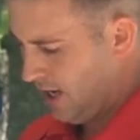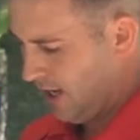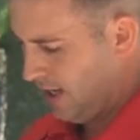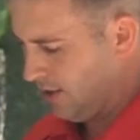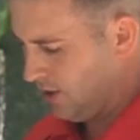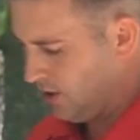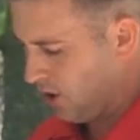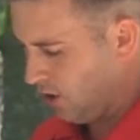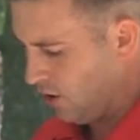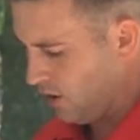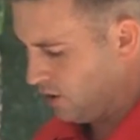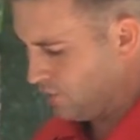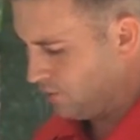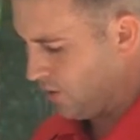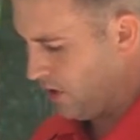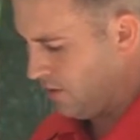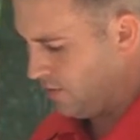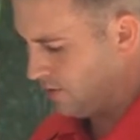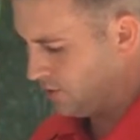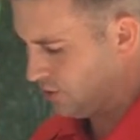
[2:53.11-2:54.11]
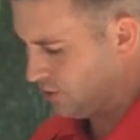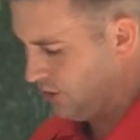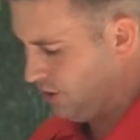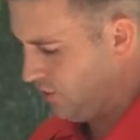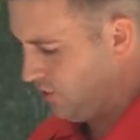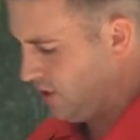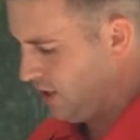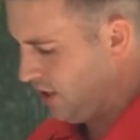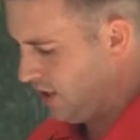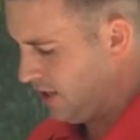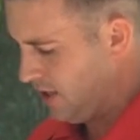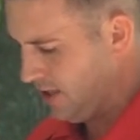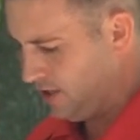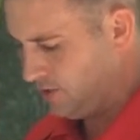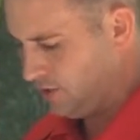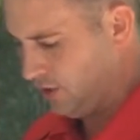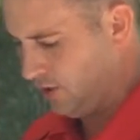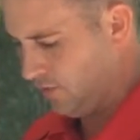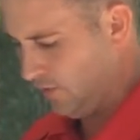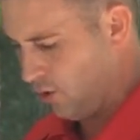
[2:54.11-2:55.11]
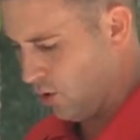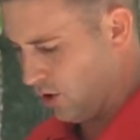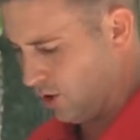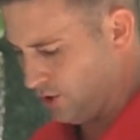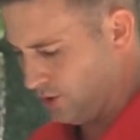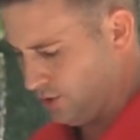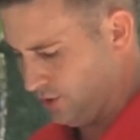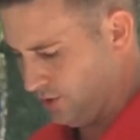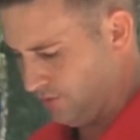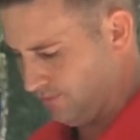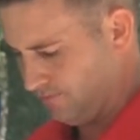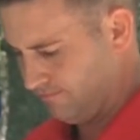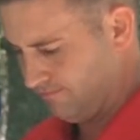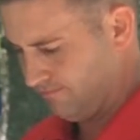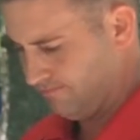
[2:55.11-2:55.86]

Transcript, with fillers: Encourage promiscuity and easy divorce.